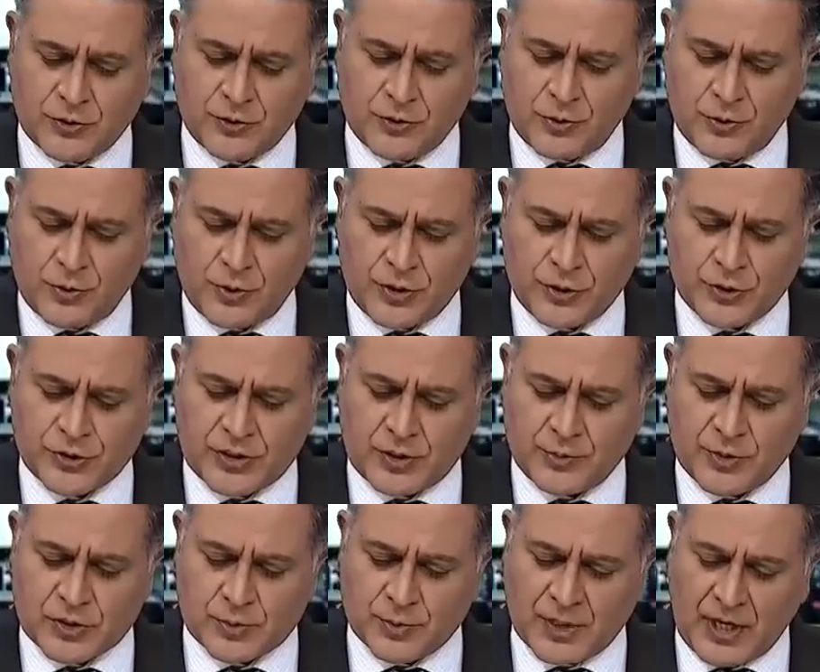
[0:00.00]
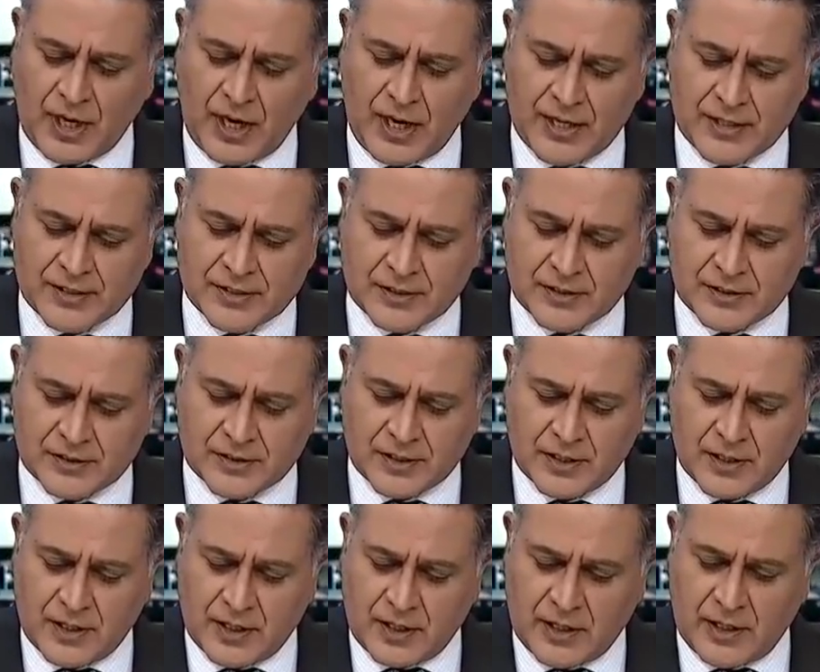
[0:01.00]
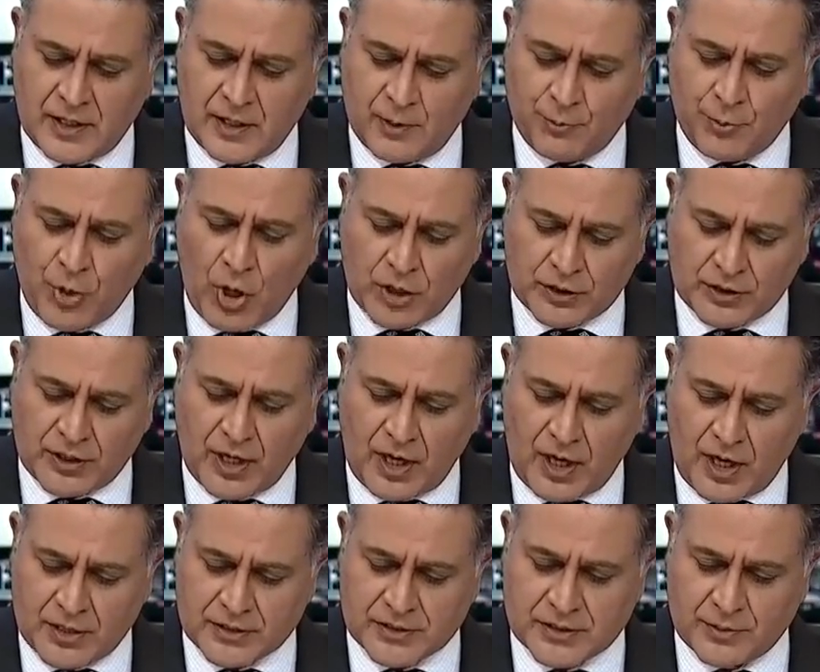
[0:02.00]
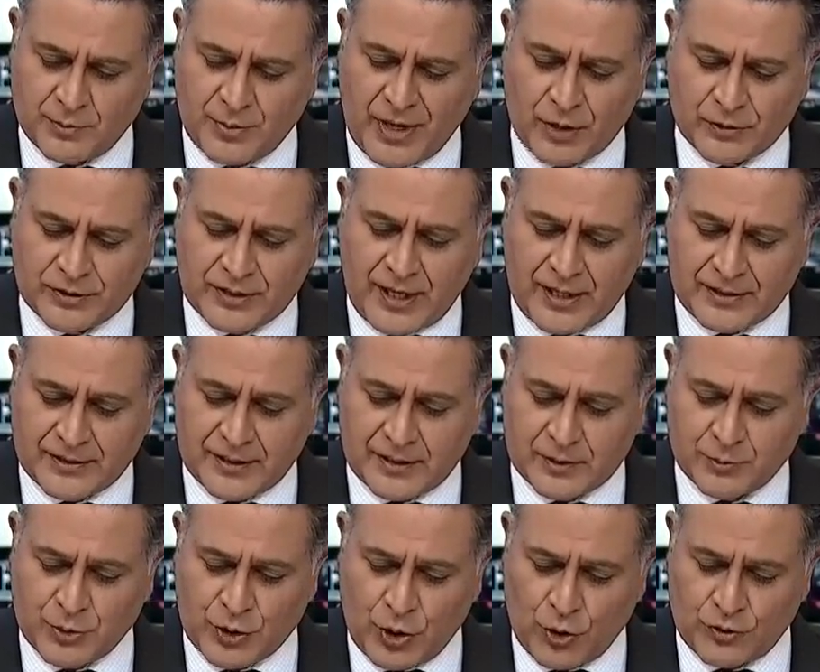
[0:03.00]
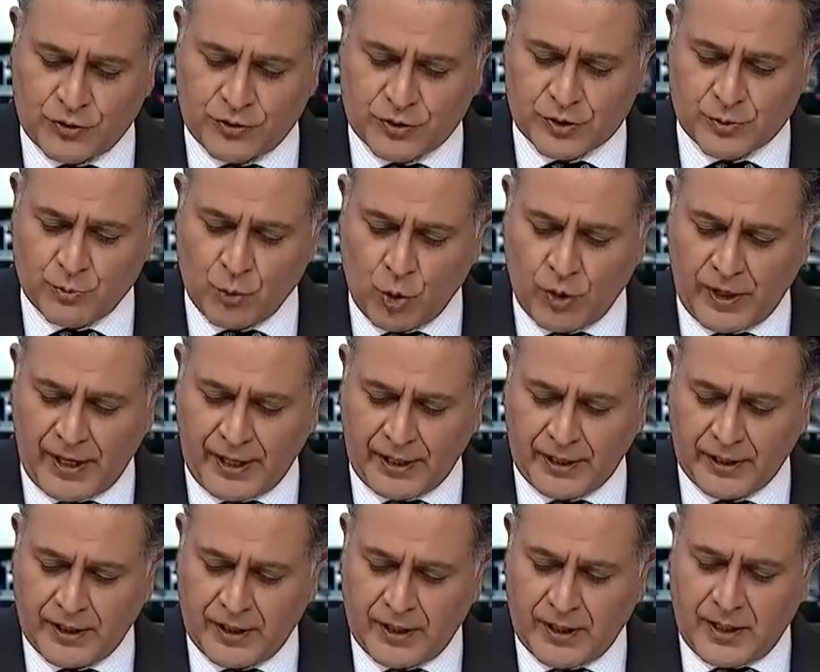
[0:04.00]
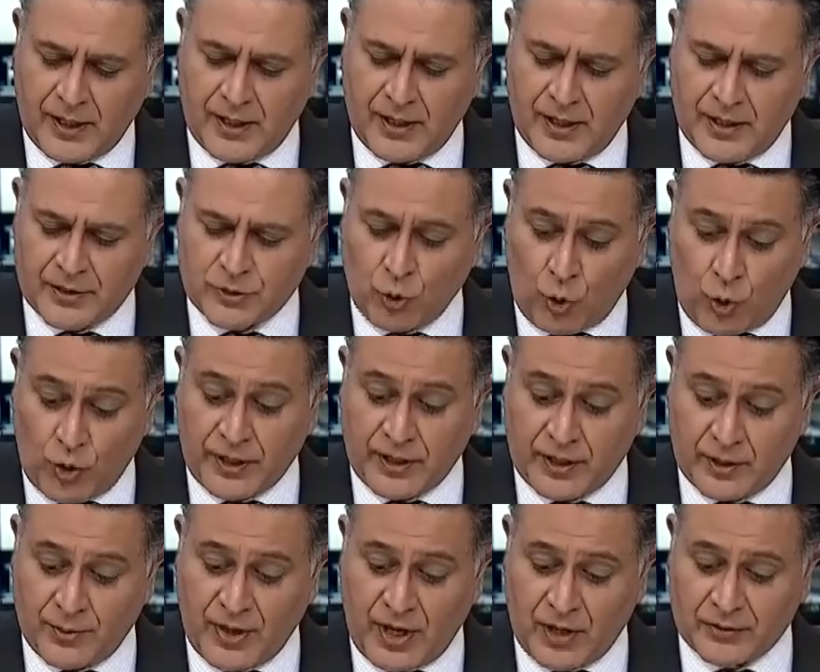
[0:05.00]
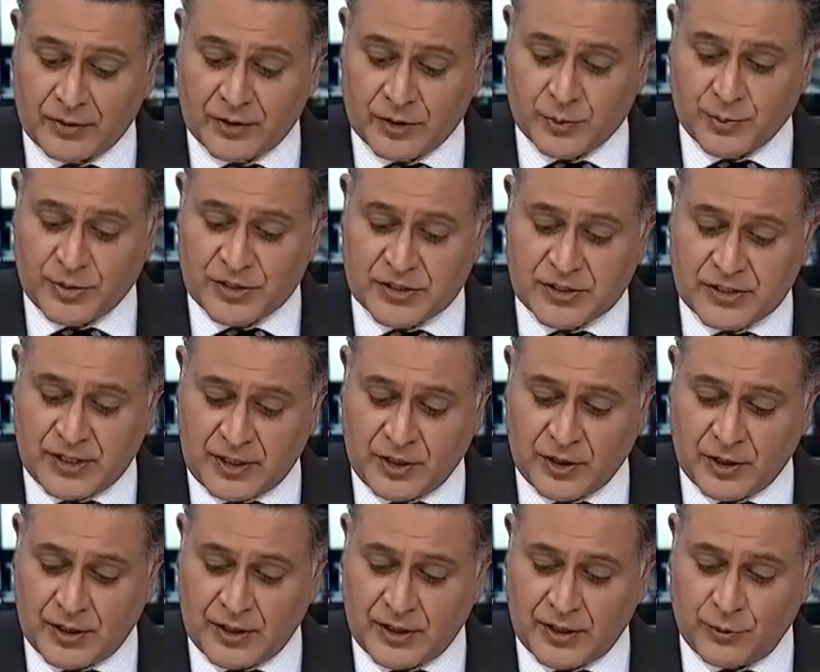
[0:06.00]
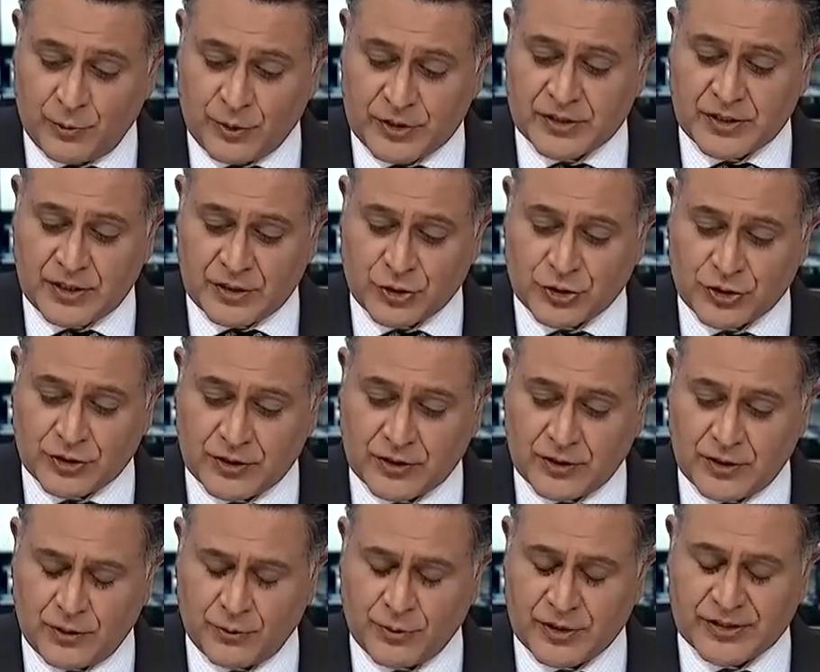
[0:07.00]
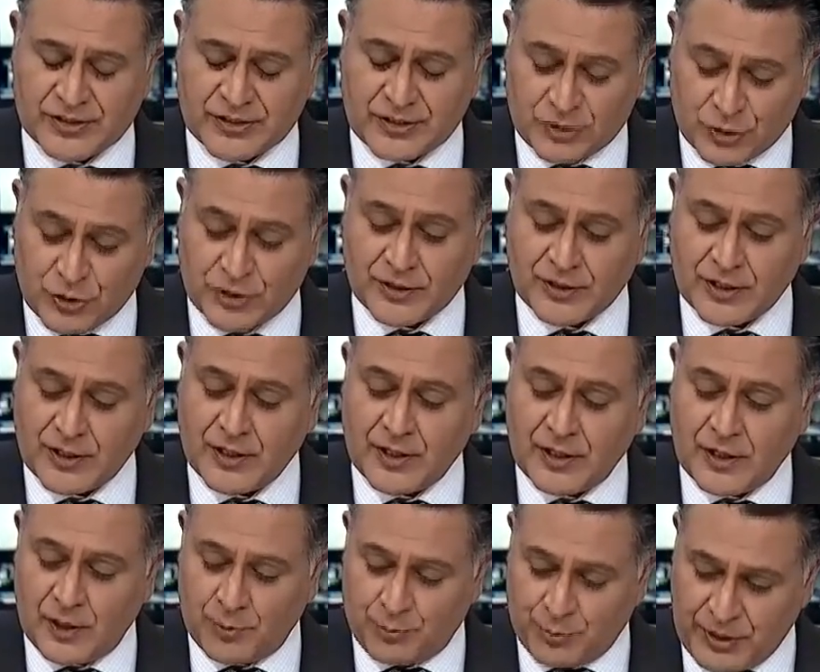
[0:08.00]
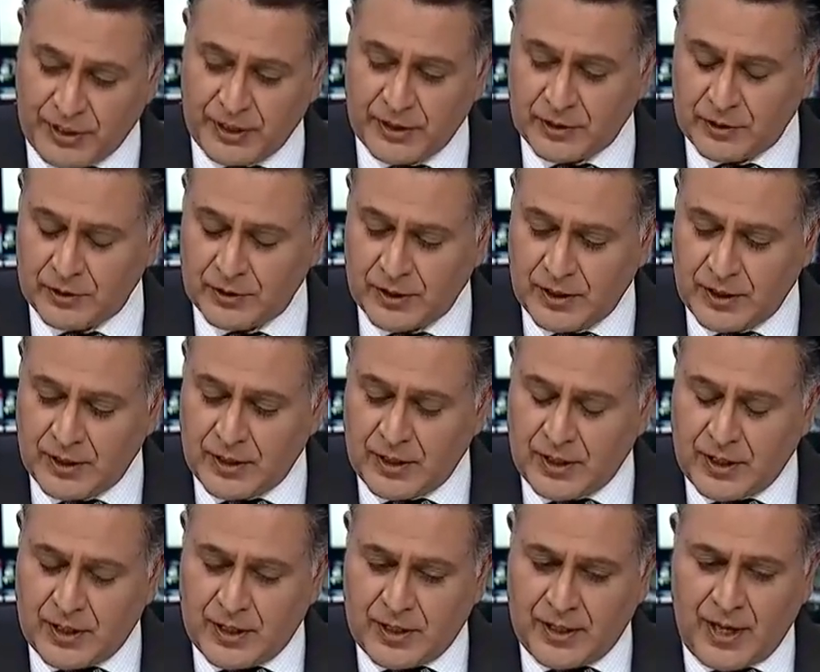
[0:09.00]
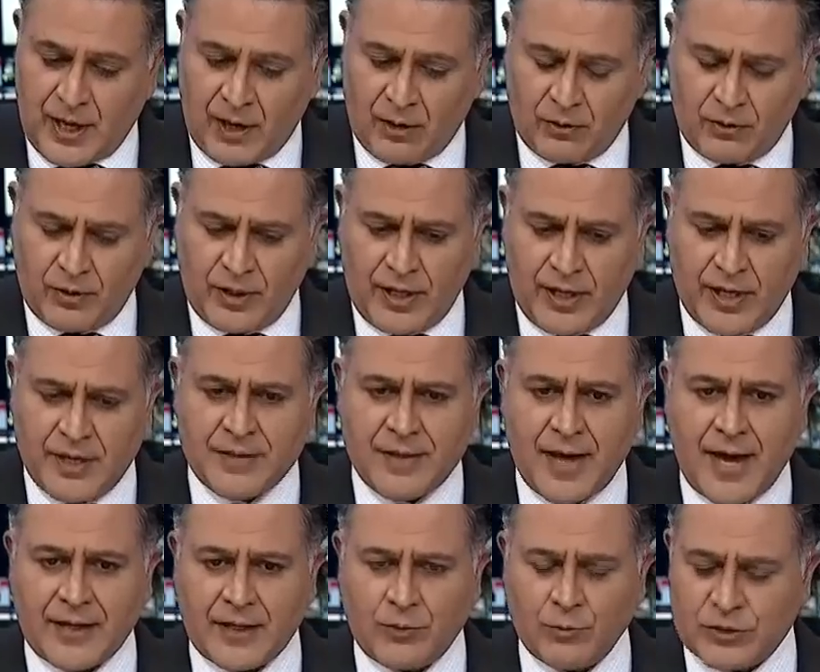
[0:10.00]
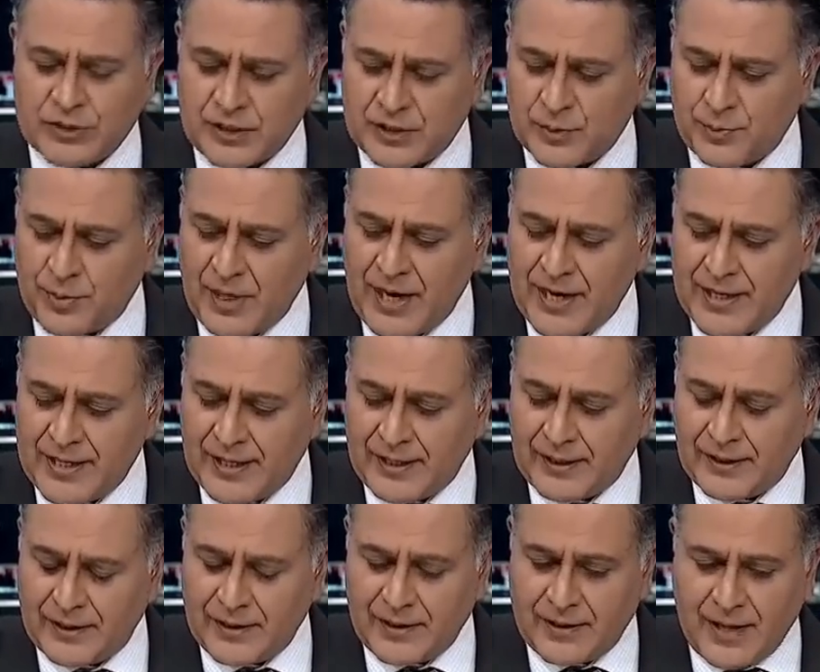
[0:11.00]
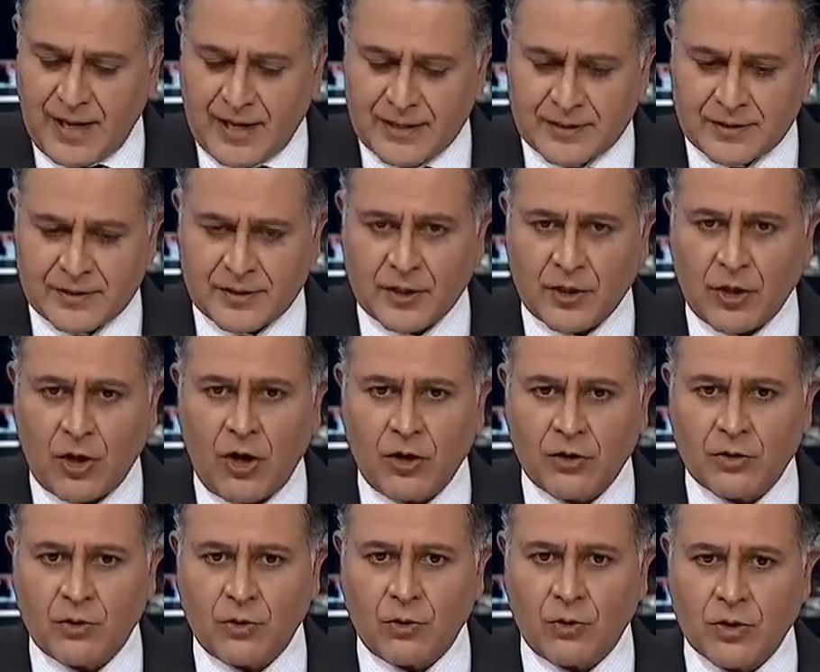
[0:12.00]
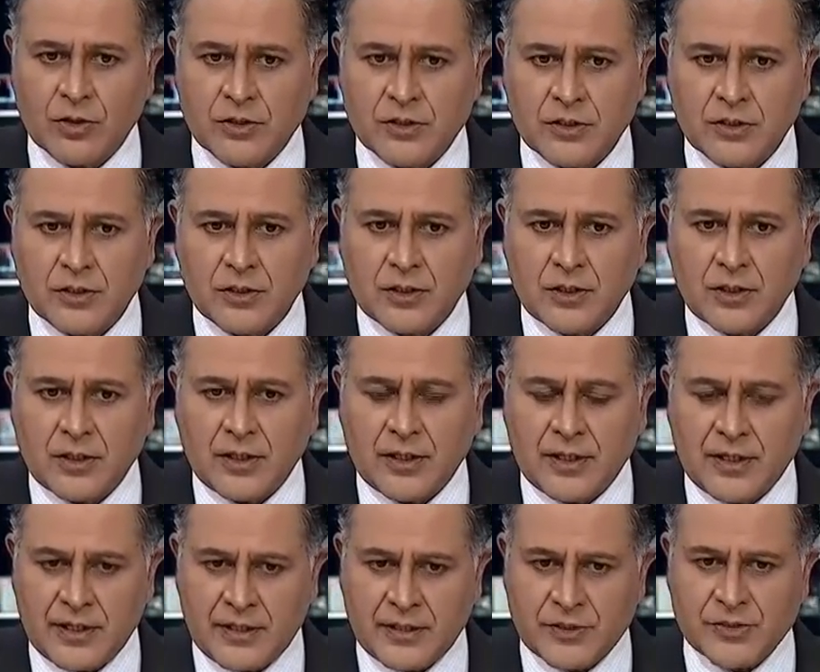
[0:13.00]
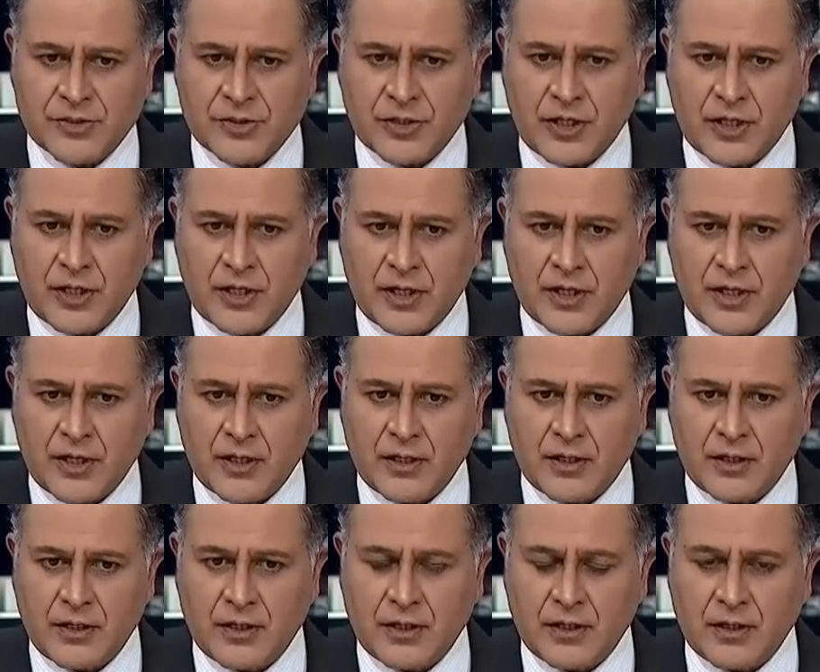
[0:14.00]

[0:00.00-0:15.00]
to Eusebius McKaiser's uh, podcast about that that broke this morning, uh, talking about this particular rescission, rescission appeal. Now, yeah. in that, he was explaining that the ConCourt needs to hear